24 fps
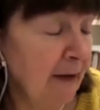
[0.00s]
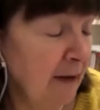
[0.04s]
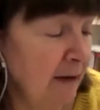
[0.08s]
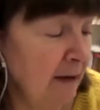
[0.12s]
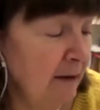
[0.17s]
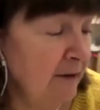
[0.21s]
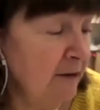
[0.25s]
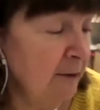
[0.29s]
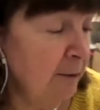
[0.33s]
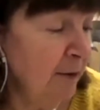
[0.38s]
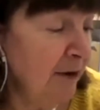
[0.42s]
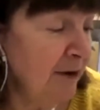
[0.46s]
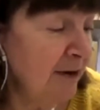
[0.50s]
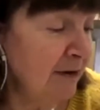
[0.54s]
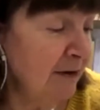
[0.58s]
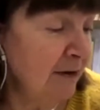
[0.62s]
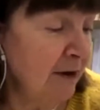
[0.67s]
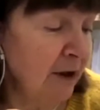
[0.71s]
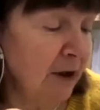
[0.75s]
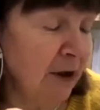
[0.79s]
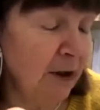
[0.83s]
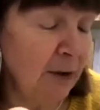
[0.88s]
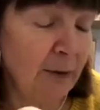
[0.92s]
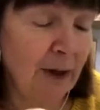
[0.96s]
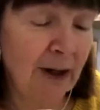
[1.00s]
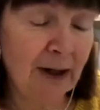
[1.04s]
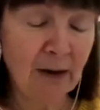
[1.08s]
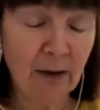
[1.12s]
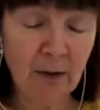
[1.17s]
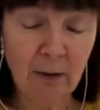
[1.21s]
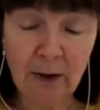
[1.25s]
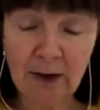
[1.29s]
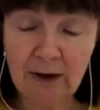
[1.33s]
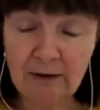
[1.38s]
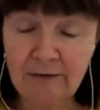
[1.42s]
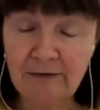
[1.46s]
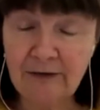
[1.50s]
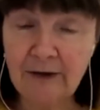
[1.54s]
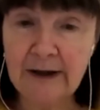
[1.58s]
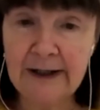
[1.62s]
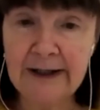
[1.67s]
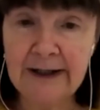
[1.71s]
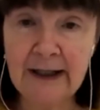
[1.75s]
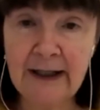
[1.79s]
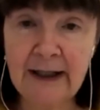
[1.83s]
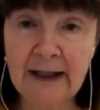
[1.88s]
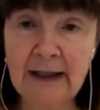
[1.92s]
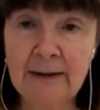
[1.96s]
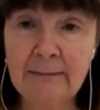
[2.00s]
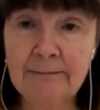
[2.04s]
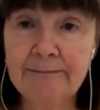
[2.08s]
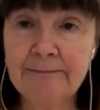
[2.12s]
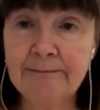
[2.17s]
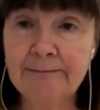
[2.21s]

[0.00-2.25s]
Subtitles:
and spreading the glue out quite finely.